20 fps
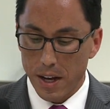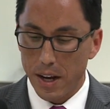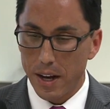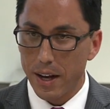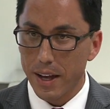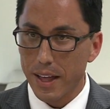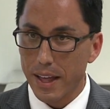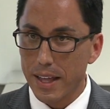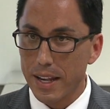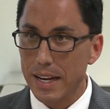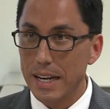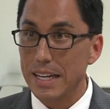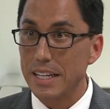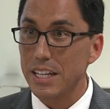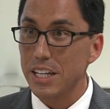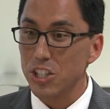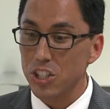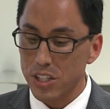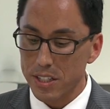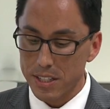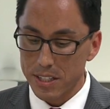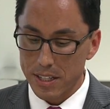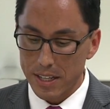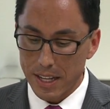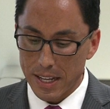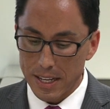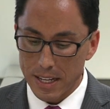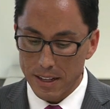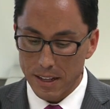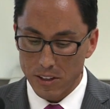In addition
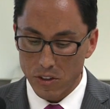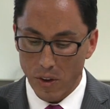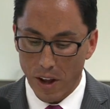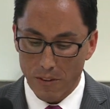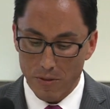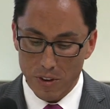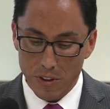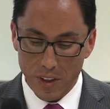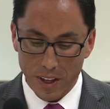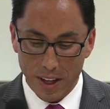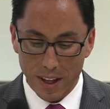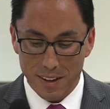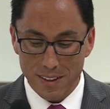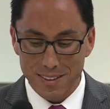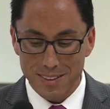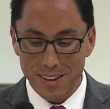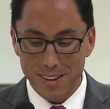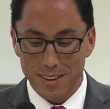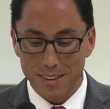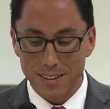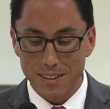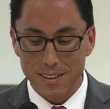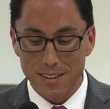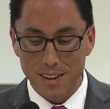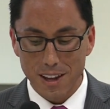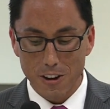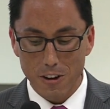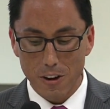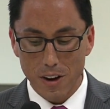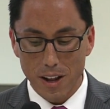to everything else, this
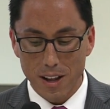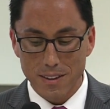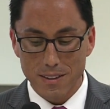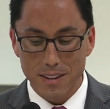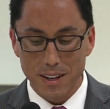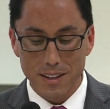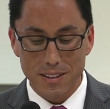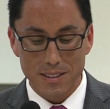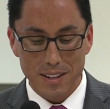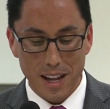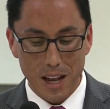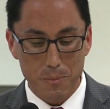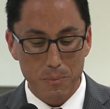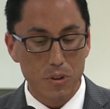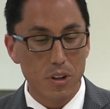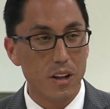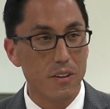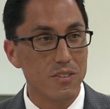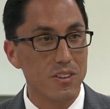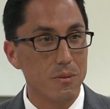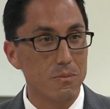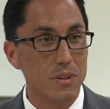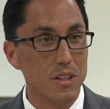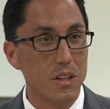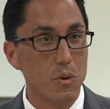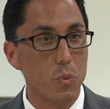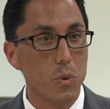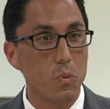center is an example of something that